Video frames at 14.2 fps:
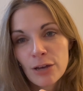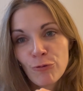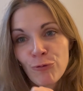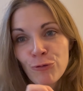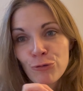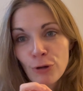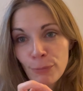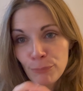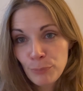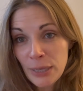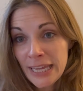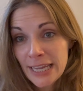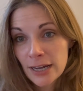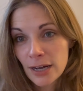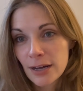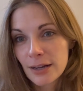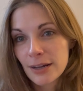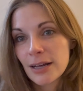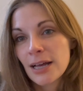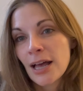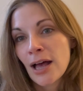
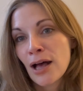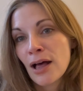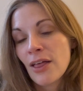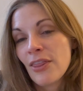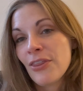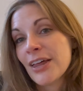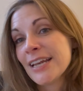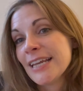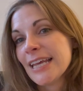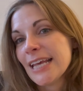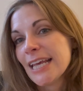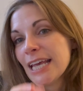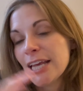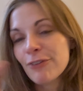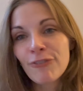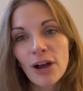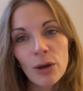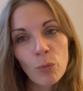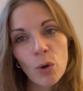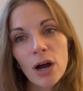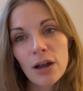frumpier than if I
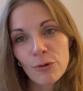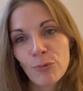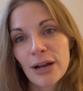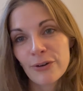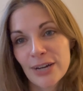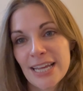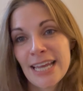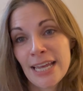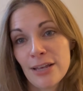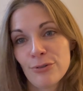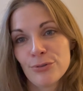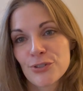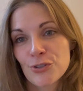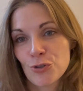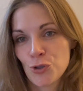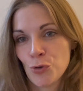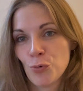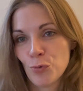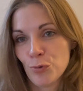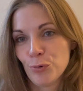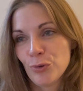weren't wearing heels at
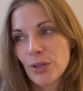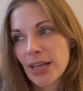all.